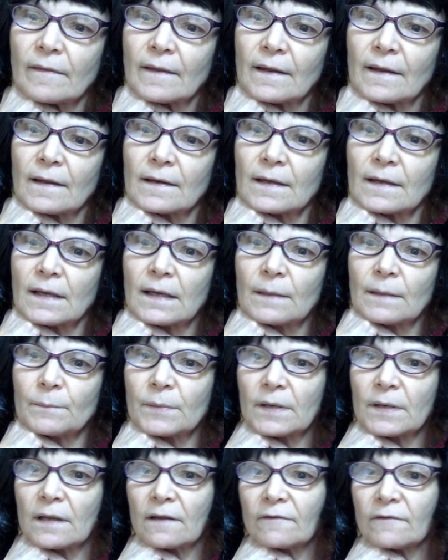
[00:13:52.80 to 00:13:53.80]
that
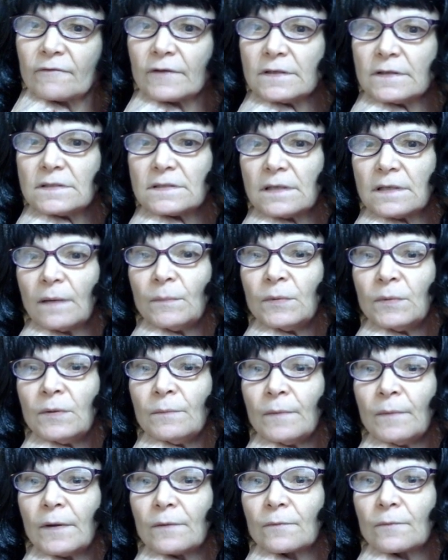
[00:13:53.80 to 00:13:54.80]
happening. If I
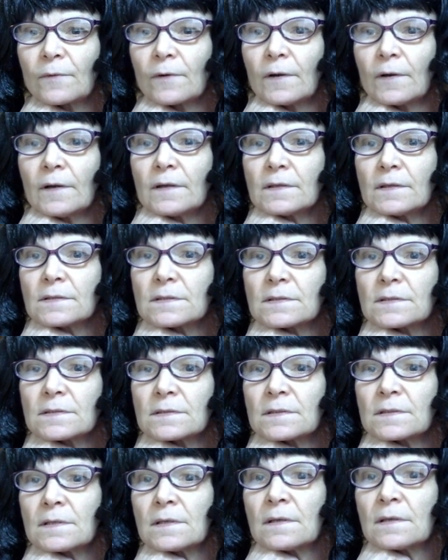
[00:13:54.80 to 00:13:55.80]
double my
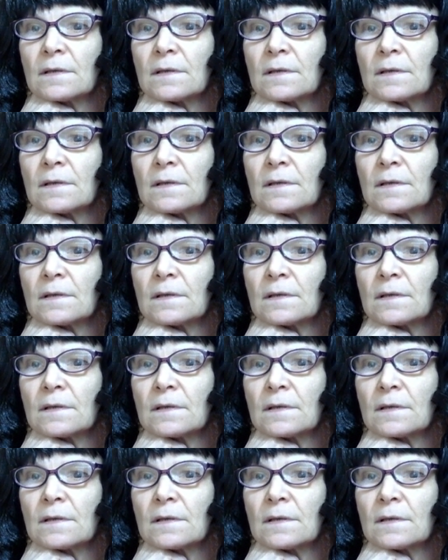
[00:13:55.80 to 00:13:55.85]
rooks,